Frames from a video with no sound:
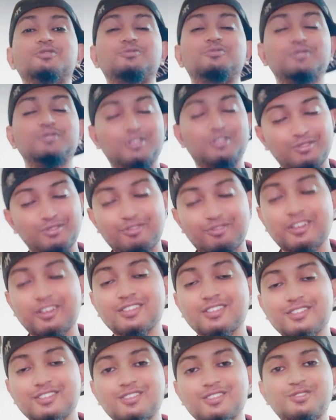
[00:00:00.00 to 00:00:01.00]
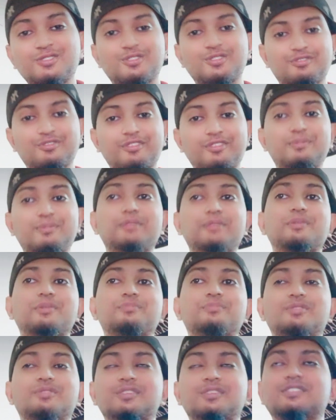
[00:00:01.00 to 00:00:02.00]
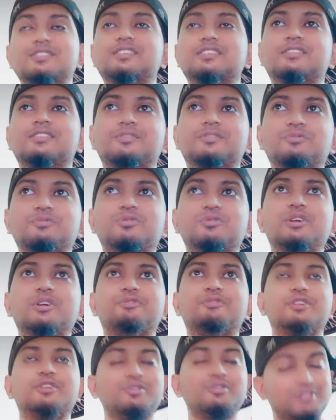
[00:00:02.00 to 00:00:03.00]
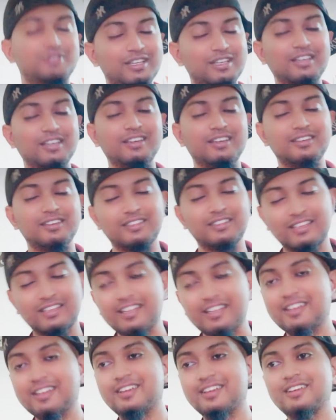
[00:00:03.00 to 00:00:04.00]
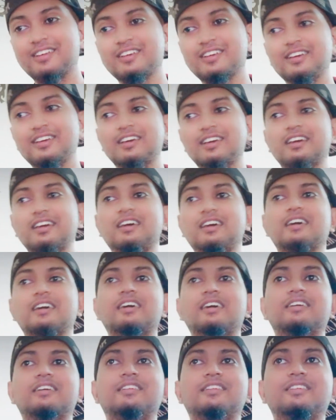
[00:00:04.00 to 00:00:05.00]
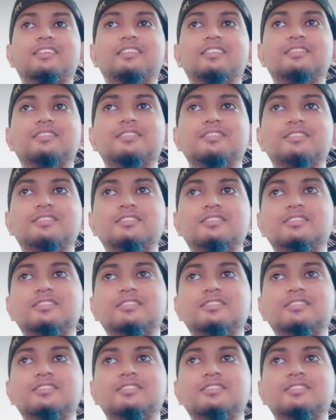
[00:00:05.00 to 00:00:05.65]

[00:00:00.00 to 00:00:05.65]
with your friends, to your family members, and whoever you think they need it. And